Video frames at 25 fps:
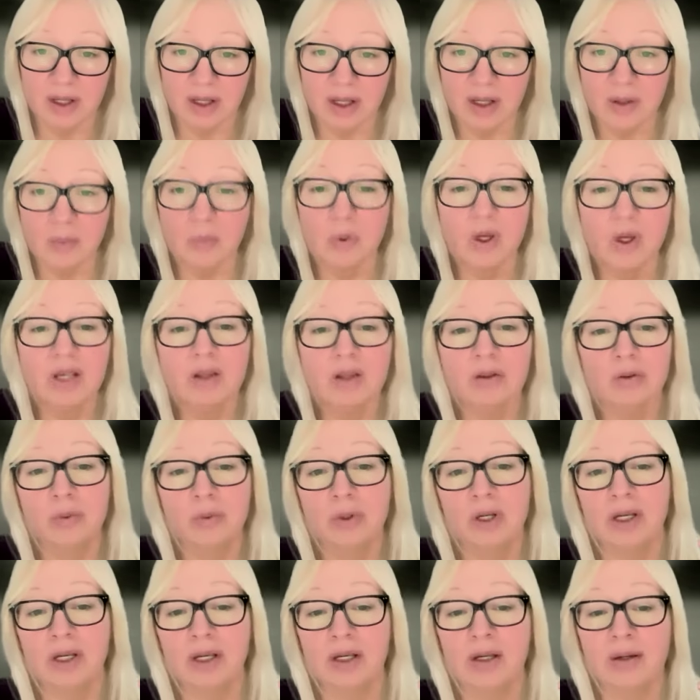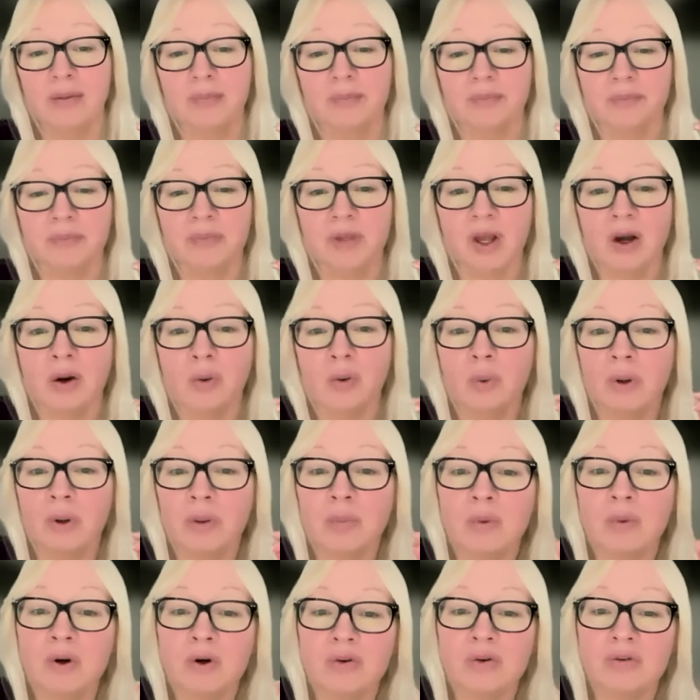In week 3, we
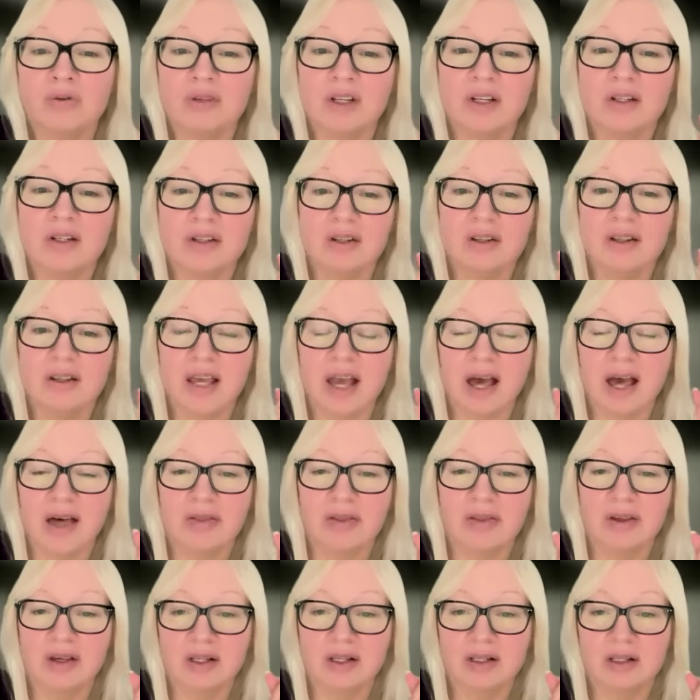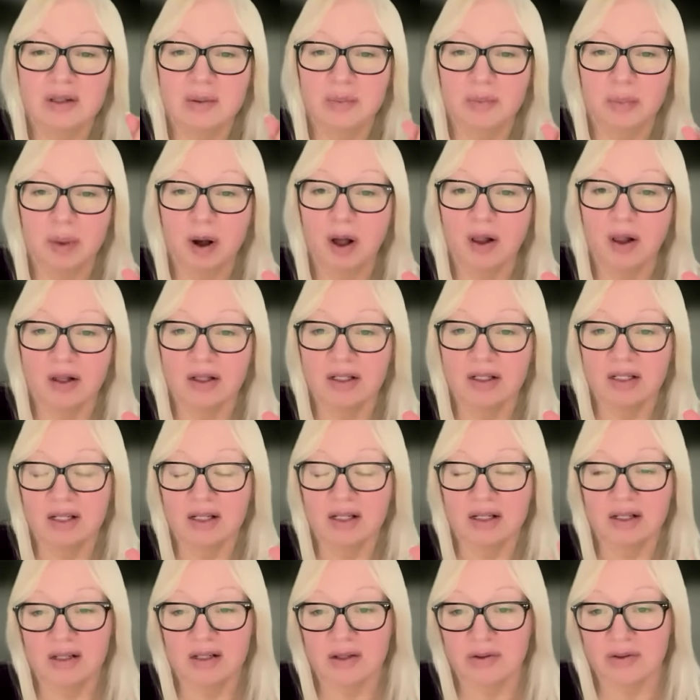moved into the ethics and
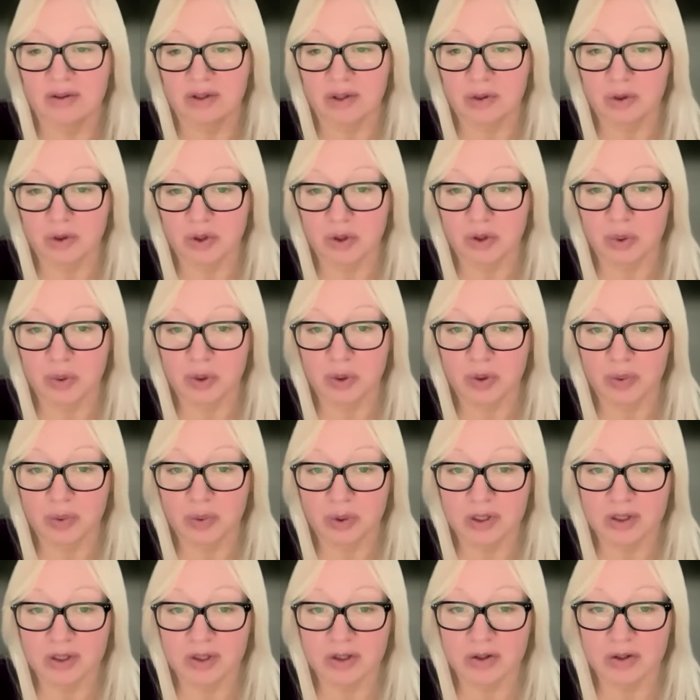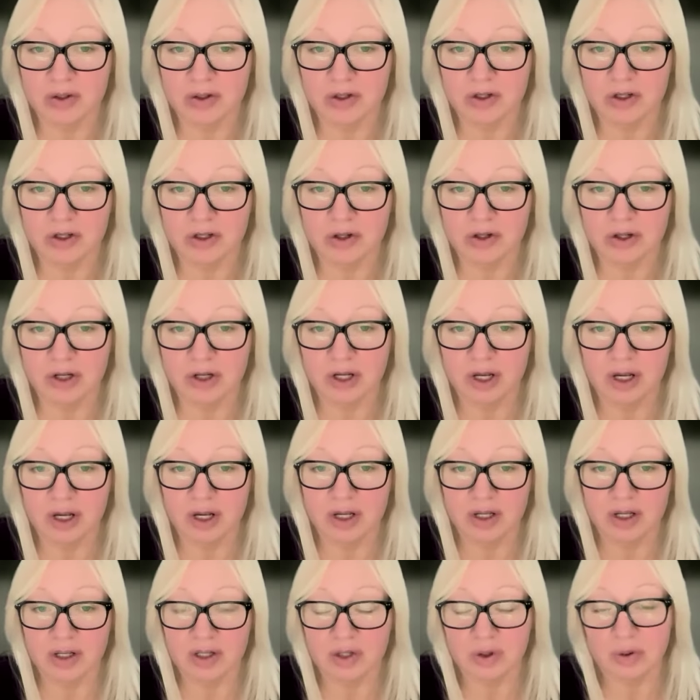politics of social work research.
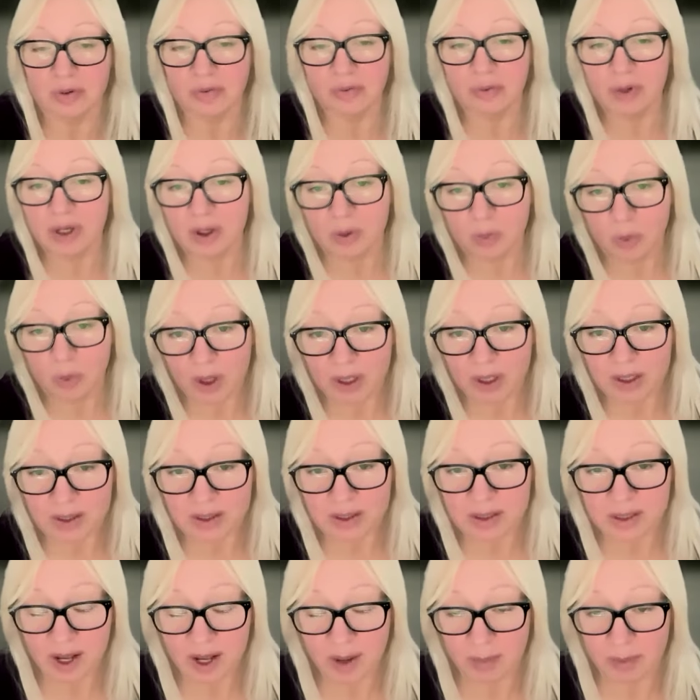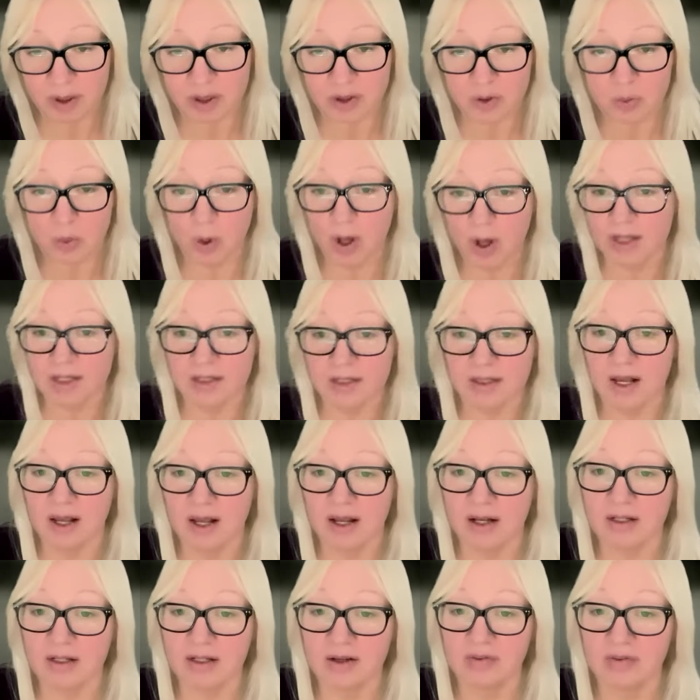So if week 1 established why
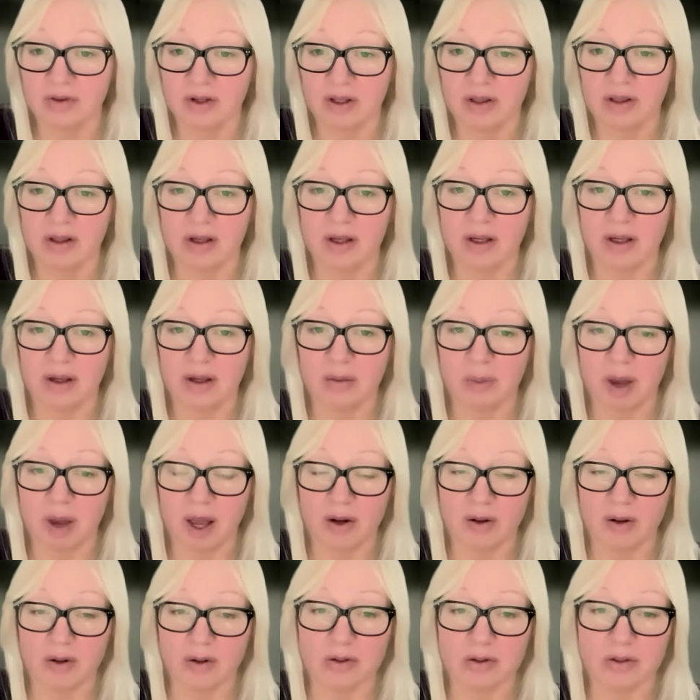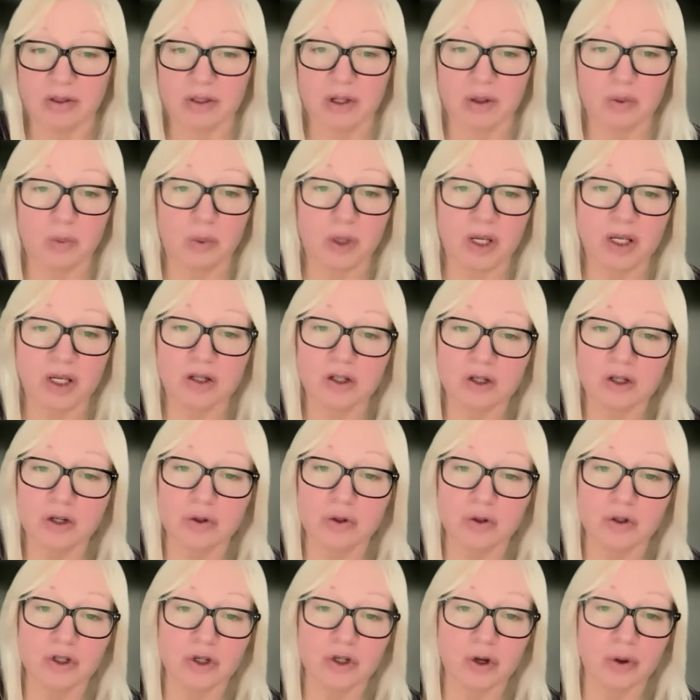scientific thinking matters, and week
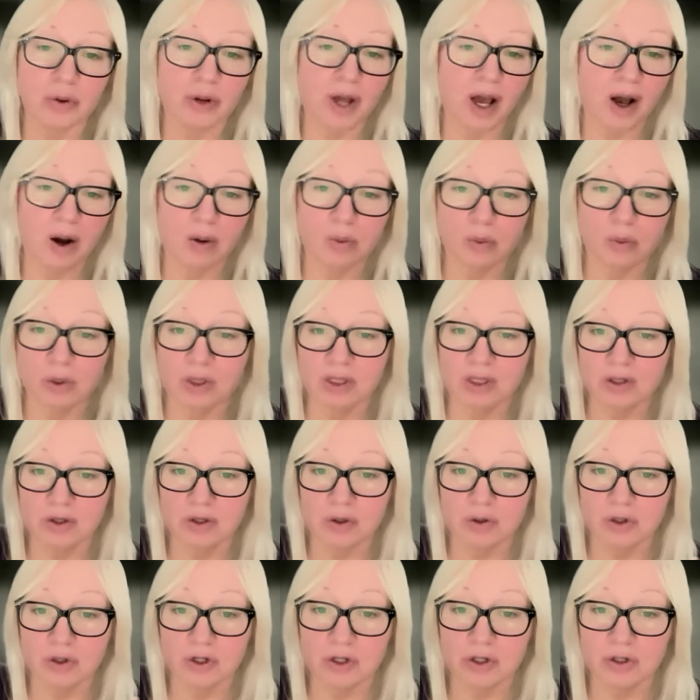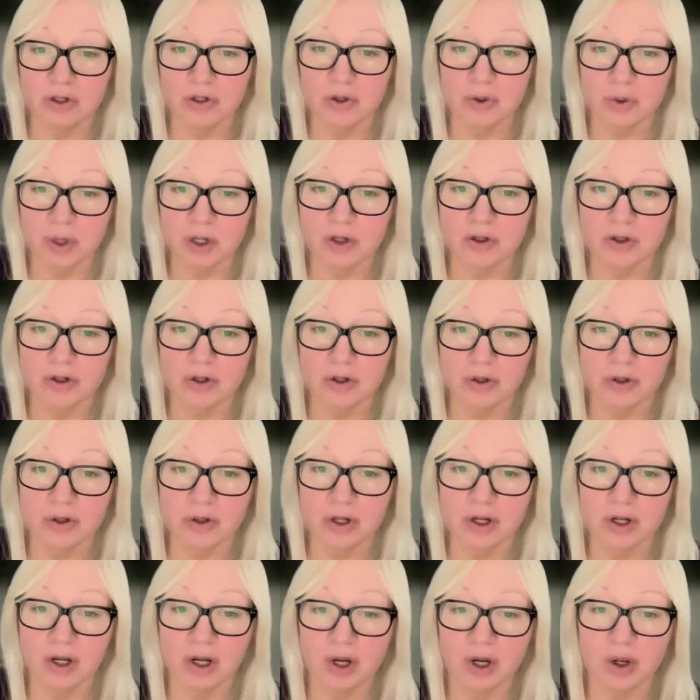2 showed how research is structured,
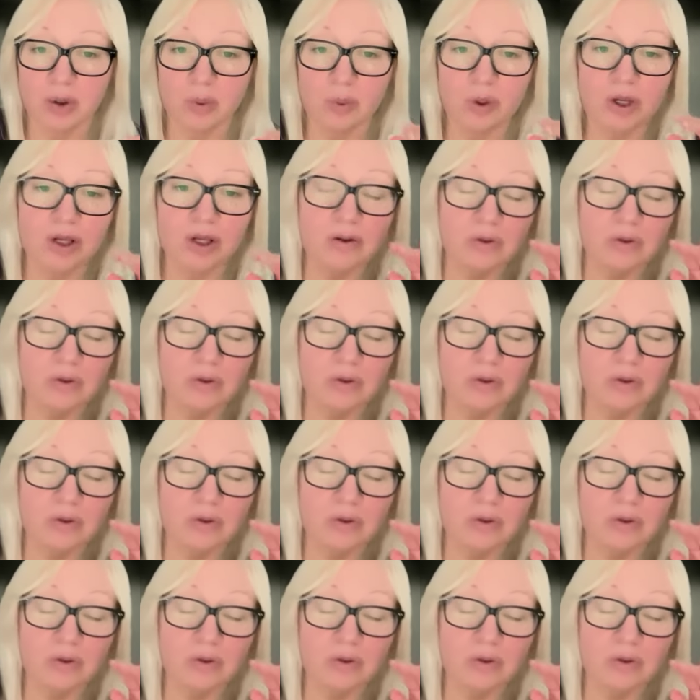week